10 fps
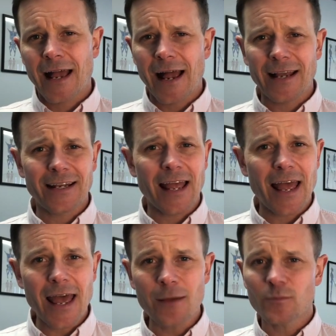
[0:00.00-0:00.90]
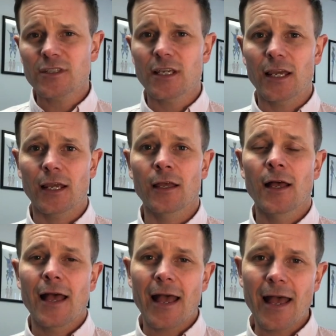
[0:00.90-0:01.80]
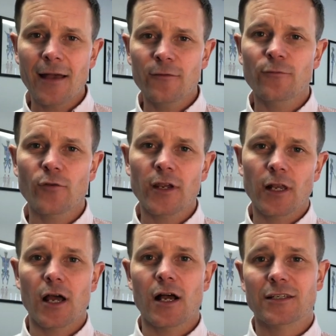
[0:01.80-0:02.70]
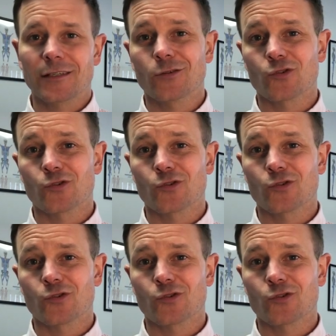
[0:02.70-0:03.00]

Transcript: and emptying every last little